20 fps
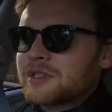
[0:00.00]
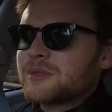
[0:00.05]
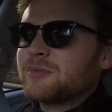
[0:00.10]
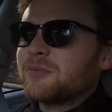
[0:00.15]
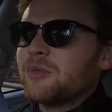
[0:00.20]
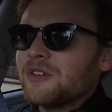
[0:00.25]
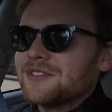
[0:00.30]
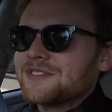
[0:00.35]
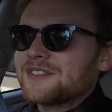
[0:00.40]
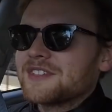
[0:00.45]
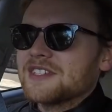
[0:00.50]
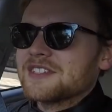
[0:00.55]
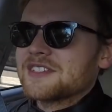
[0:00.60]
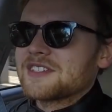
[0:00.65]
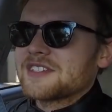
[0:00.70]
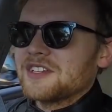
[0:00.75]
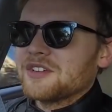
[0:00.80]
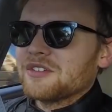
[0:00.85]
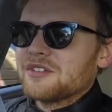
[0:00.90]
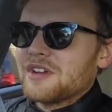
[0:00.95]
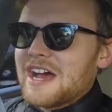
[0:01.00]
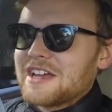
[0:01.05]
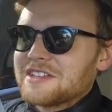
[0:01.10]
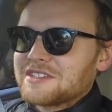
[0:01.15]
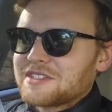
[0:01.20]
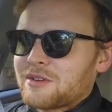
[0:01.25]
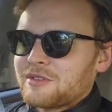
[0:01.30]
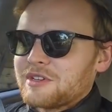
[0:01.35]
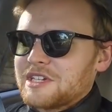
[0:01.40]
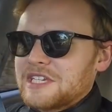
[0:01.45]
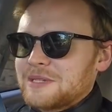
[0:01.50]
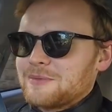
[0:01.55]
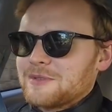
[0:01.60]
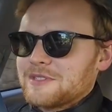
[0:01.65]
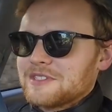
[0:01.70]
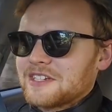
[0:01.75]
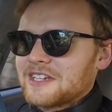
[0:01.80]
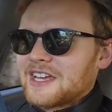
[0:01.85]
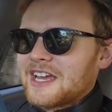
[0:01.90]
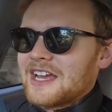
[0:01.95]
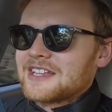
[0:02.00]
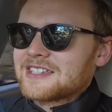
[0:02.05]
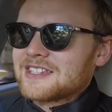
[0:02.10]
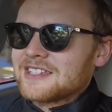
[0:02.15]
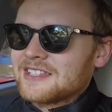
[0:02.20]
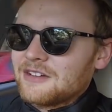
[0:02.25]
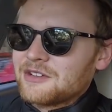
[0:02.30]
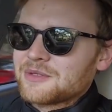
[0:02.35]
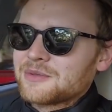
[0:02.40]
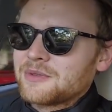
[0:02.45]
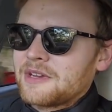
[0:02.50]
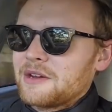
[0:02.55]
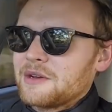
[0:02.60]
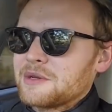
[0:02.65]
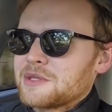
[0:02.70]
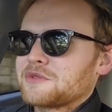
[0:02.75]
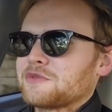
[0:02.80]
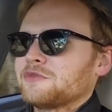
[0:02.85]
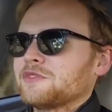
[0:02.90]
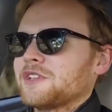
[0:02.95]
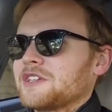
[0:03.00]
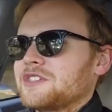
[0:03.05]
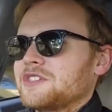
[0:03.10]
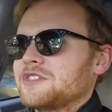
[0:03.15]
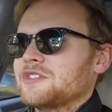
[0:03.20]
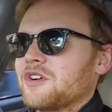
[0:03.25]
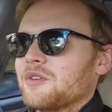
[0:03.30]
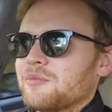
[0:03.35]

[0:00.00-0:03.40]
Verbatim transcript: response is, you know, as crisp as it gets. And that was what I was reflecting